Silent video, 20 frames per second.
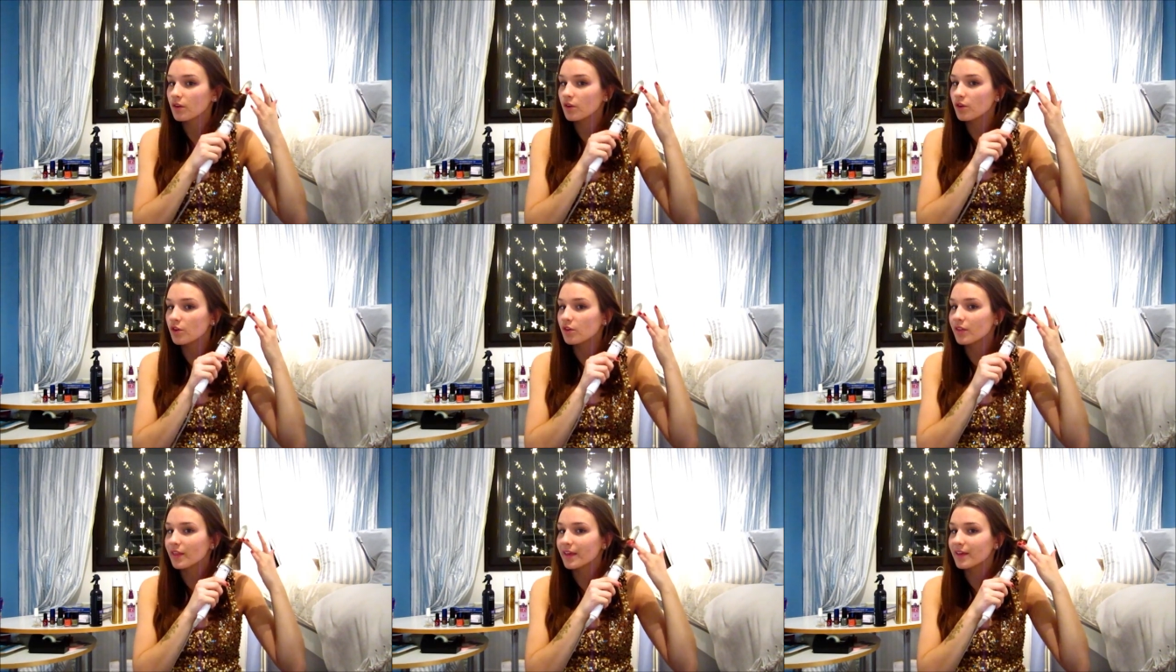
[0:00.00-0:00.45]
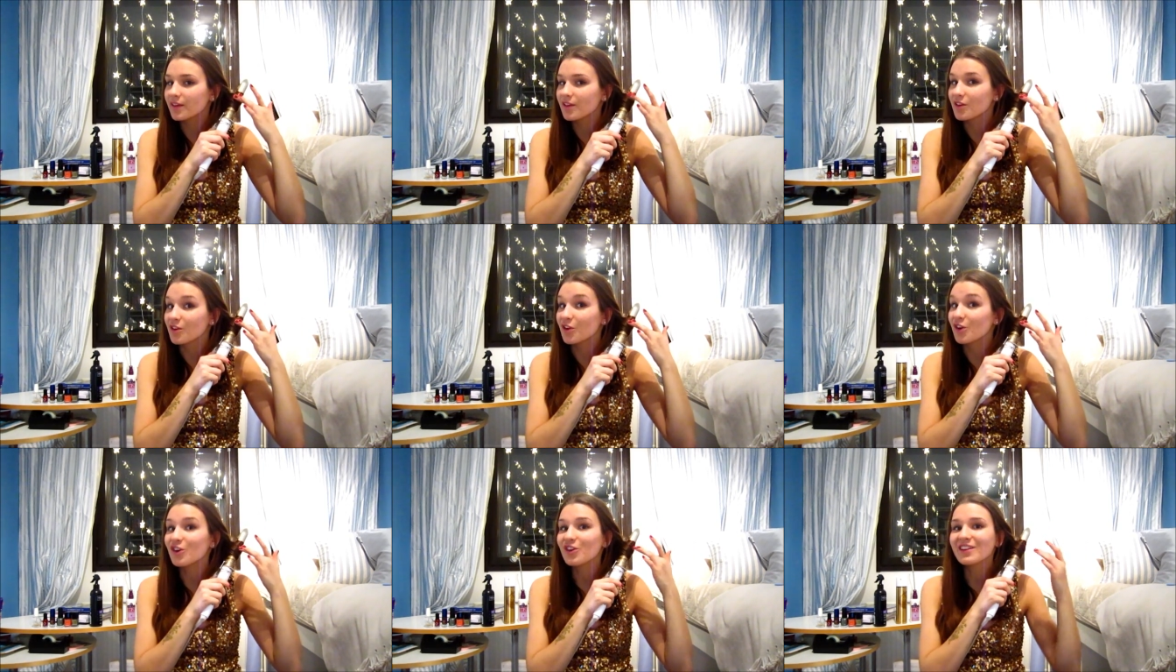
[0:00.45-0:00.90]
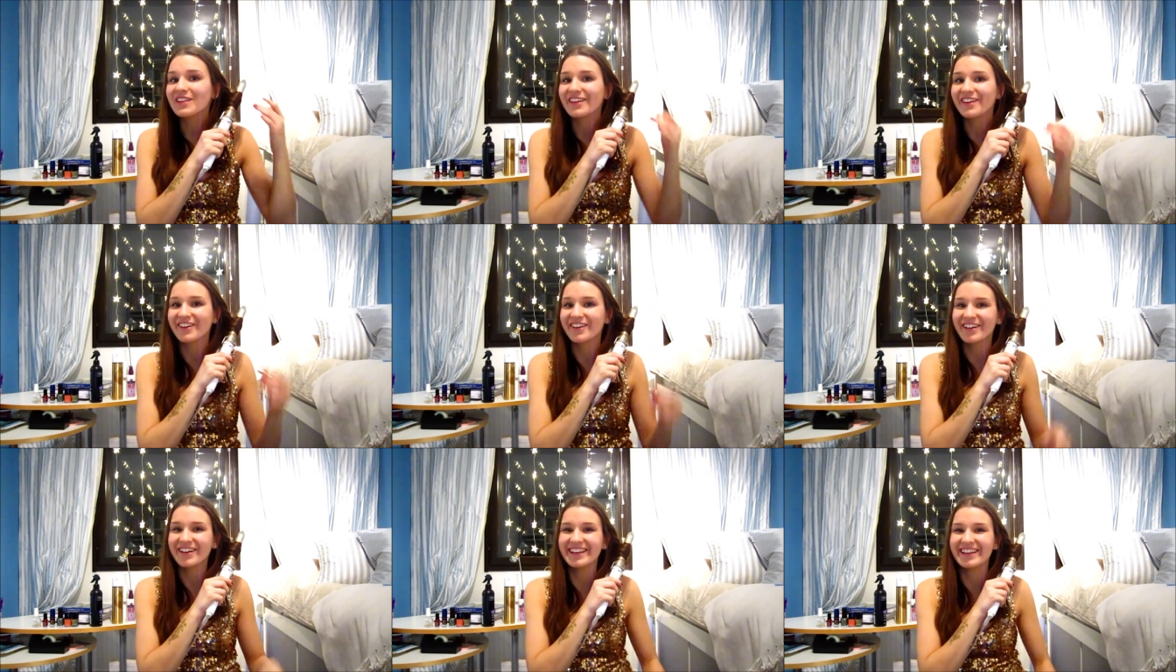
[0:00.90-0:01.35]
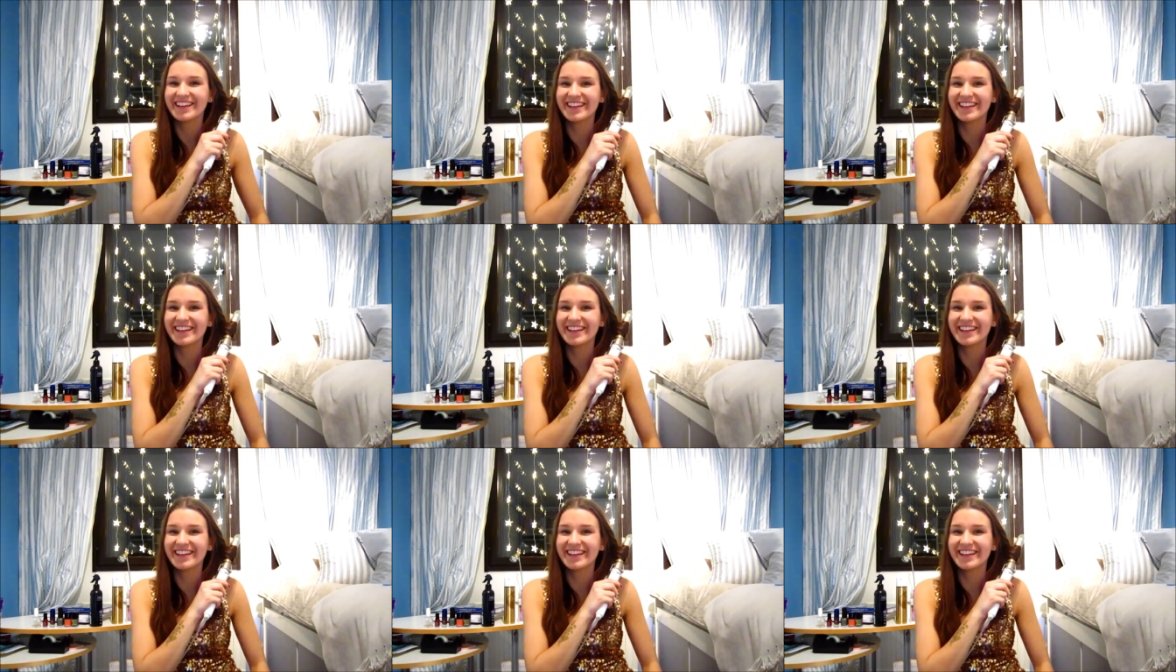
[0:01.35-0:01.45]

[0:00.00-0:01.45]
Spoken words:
or like curlier,